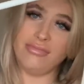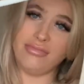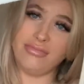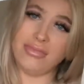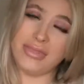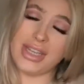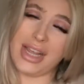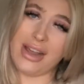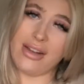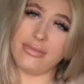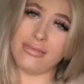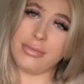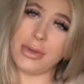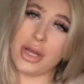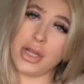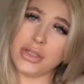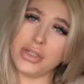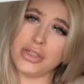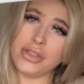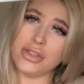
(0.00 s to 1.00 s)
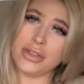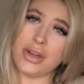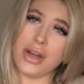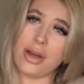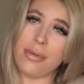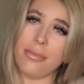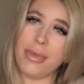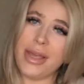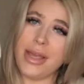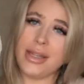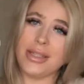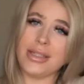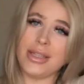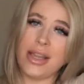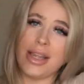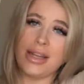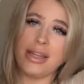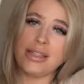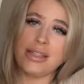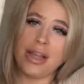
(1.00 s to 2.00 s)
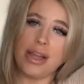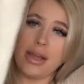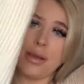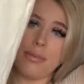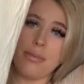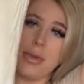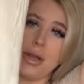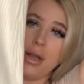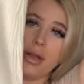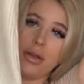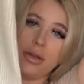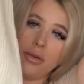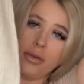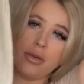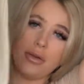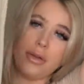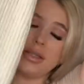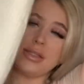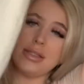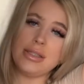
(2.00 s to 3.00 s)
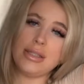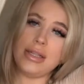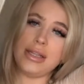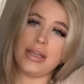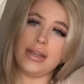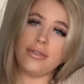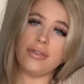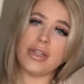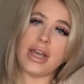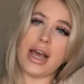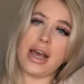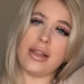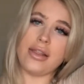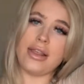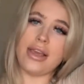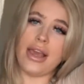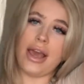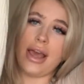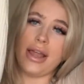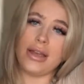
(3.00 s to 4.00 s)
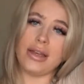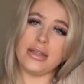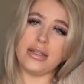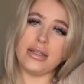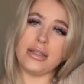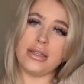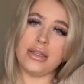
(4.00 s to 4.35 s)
down past your armpits, and then it's like balloon sleeved at the end,